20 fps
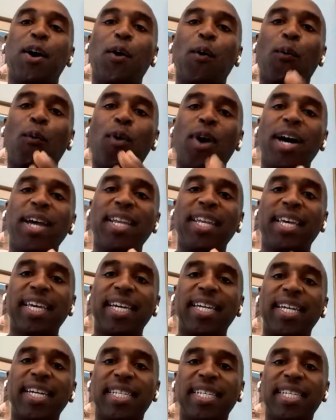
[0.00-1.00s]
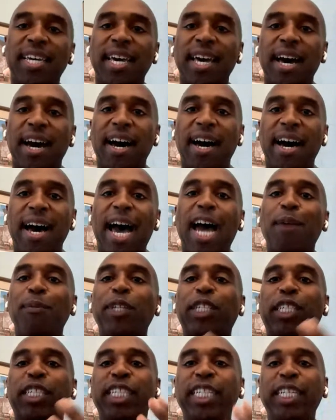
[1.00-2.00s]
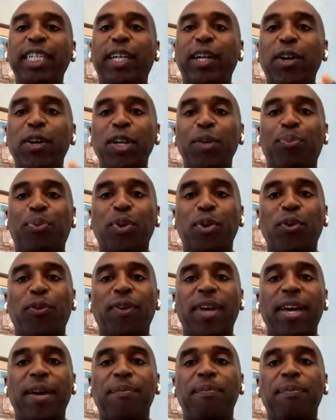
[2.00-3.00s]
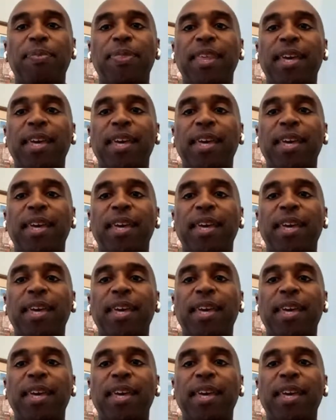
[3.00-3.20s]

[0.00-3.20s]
One is our machine learning program.